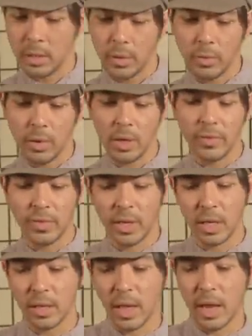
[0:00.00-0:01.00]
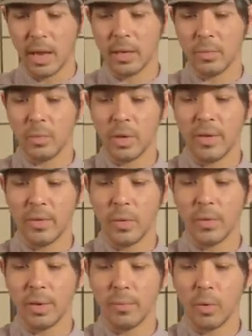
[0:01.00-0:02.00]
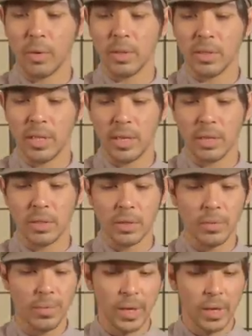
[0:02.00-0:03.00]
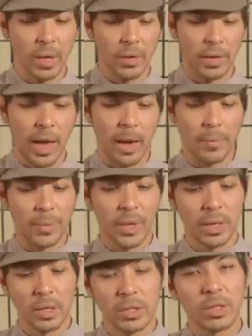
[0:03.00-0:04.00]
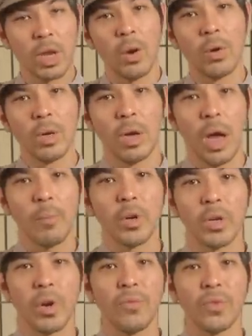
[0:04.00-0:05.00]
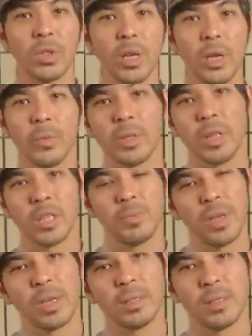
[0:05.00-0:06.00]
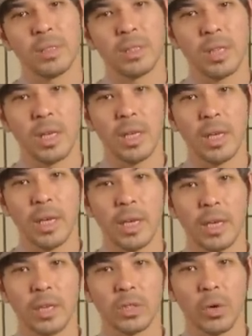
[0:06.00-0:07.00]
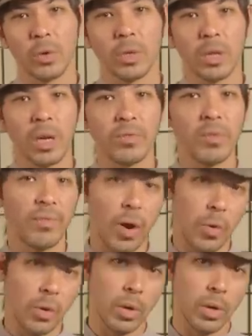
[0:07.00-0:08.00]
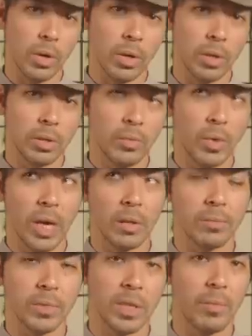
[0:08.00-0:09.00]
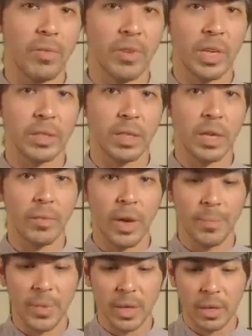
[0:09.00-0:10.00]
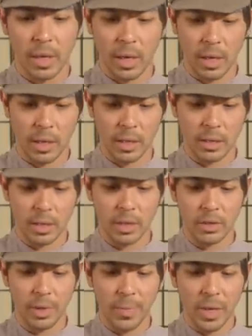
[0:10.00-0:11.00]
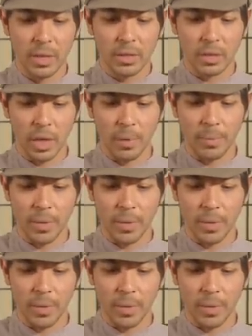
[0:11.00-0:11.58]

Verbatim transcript: Don't want to forget that. Won't have nowhere to pour the tea into. Okay, so I'm gonna go full heat with this because this tea is old enough to vote. Well, some of it is anyway, uh, in this country. So